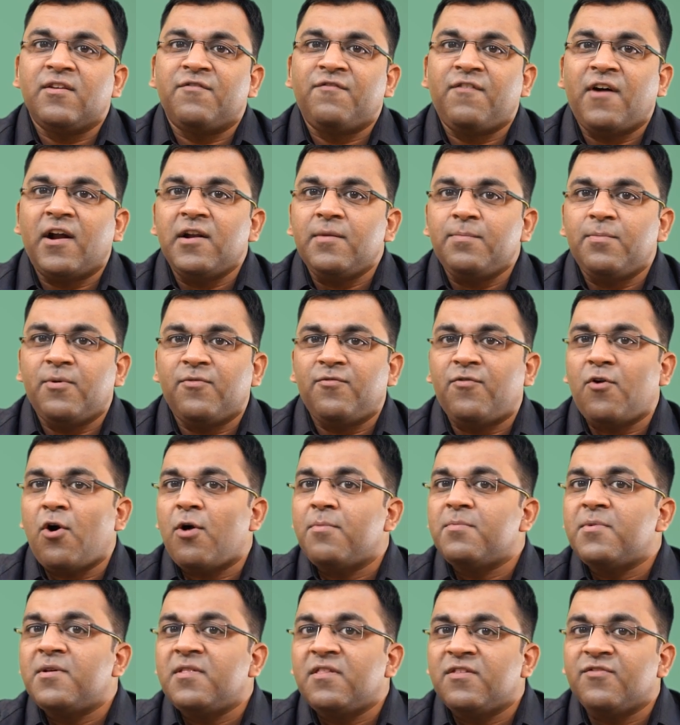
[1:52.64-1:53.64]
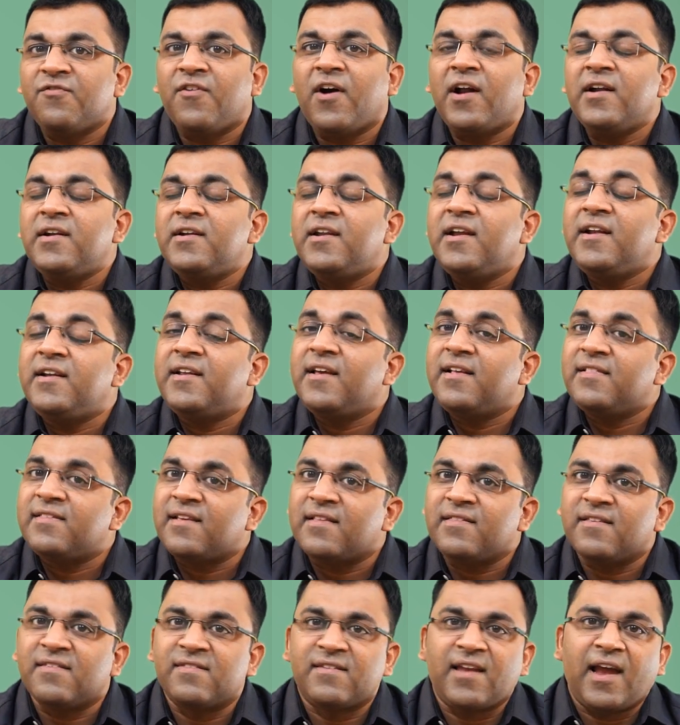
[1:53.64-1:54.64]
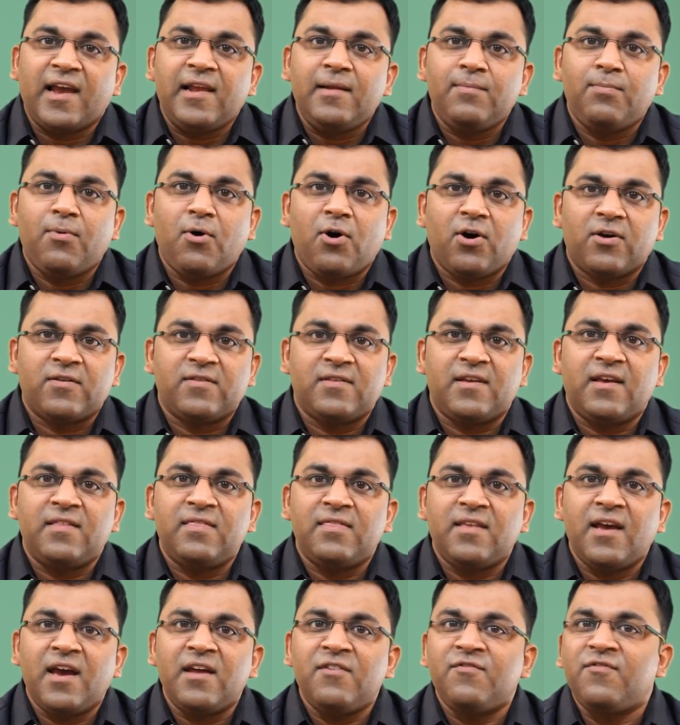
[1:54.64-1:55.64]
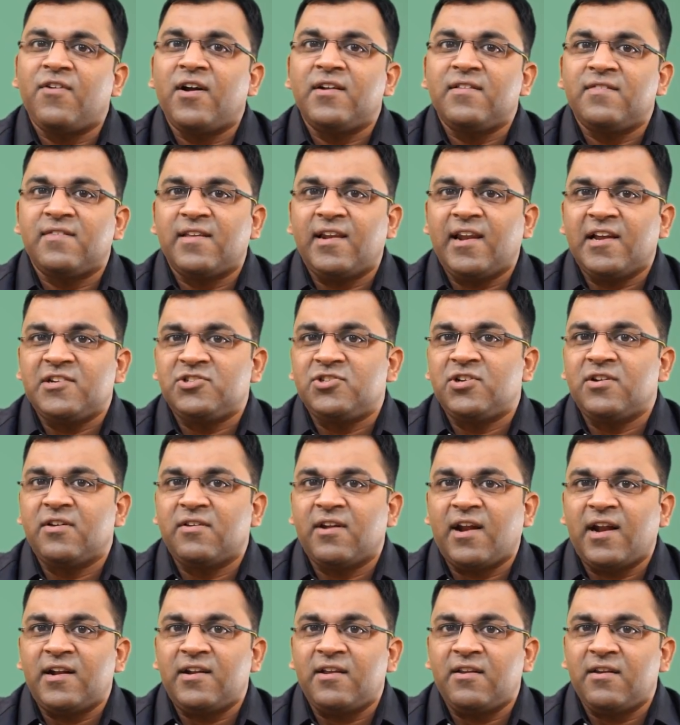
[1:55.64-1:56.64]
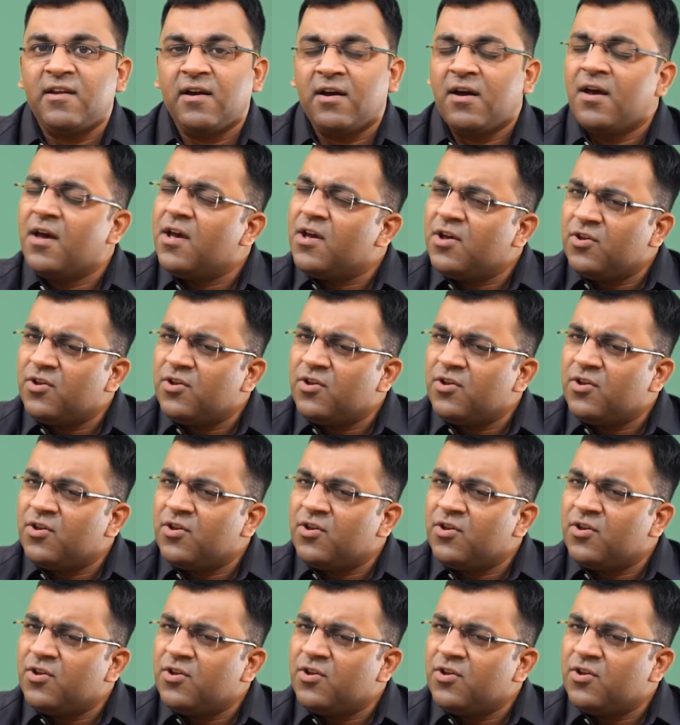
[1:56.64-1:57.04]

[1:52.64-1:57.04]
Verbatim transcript: the fund performance, fund details, and the style box in their fund selection criteria,